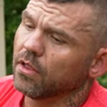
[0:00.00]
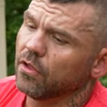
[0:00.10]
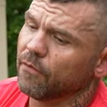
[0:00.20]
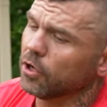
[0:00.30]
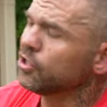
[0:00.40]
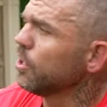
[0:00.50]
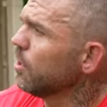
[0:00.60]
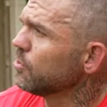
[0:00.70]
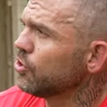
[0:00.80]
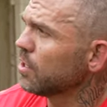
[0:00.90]
the first
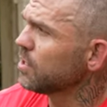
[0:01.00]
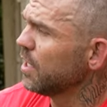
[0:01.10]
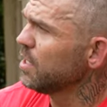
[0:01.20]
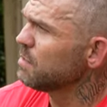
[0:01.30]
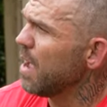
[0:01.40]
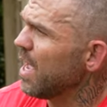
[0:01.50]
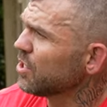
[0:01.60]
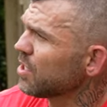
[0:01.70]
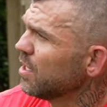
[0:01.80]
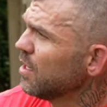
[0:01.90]
year is just getting
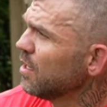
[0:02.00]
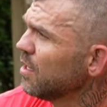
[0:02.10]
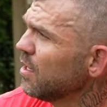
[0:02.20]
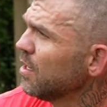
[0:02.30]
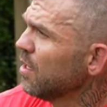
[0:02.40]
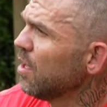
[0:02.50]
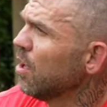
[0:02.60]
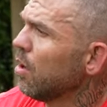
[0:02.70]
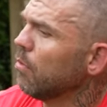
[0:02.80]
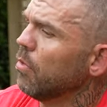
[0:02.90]
smashed,
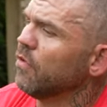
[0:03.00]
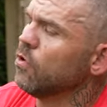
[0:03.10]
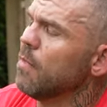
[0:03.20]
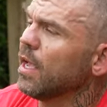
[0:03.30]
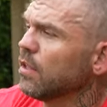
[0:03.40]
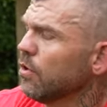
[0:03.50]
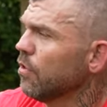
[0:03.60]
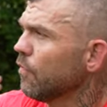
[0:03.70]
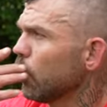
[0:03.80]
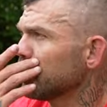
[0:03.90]
but if you make it through
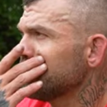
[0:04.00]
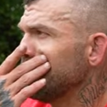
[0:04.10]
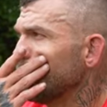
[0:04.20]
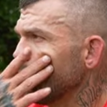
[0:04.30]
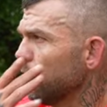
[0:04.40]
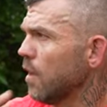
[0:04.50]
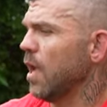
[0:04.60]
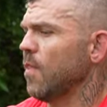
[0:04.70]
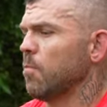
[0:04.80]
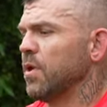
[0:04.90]
the first year
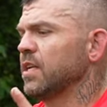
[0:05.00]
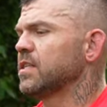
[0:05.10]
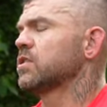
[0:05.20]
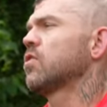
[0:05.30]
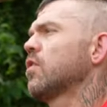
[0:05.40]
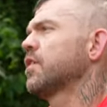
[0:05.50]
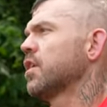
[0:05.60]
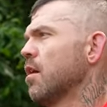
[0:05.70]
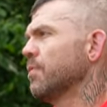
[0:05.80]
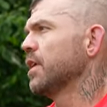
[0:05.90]
and the pieces start to
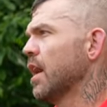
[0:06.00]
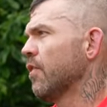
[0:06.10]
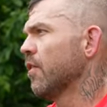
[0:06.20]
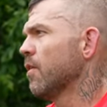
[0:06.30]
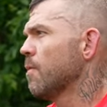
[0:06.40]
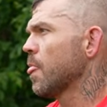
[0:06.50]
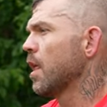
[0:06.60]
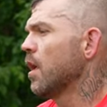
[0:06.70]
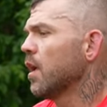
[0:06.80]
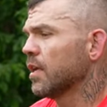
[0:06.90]
come together,
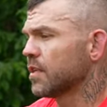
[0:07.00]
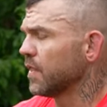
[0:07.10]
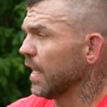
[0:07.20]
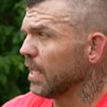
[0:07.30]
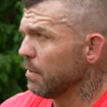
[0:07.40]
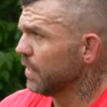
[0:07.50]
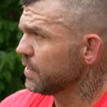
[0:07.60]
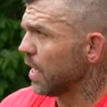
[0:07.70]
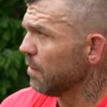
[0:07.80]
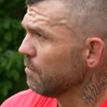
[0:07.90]
it's a thinking
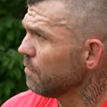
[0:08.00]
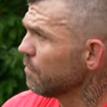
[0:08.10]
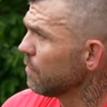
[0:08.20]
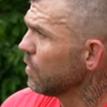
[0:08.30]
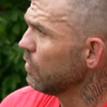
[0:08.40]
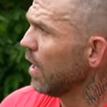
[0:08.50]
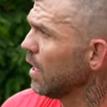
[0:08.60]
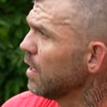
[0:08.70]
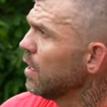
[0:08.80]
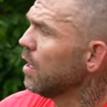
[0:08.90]
man's game,
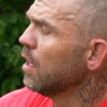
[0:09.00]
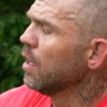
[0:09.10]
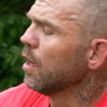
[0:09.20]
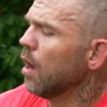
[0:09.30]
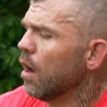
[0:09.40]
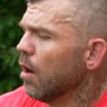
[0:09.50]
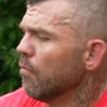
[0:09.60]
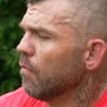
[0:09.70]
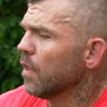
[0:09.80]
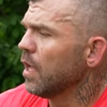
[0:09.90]
right?
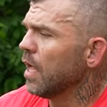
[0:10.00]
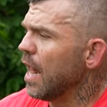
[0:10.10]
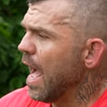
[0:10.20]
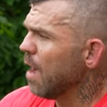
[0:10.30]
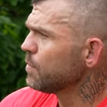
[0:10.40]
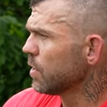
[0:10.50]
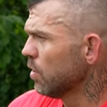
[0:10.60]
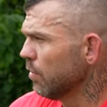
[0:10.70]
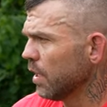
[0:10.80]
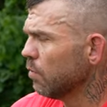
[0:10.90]
Um, it
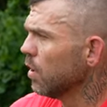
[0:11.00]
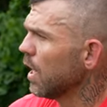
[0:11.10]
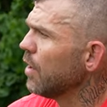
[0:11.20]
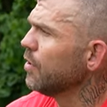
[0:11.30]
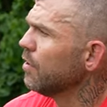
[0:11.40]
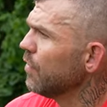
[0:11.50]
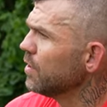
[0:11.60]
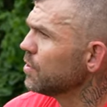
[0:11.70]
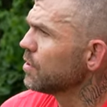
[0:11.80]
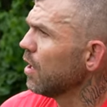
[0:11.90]
absolutely will allow you to
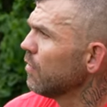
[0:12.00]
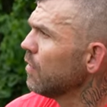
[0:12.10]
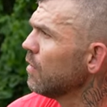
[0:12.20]
defend yourself.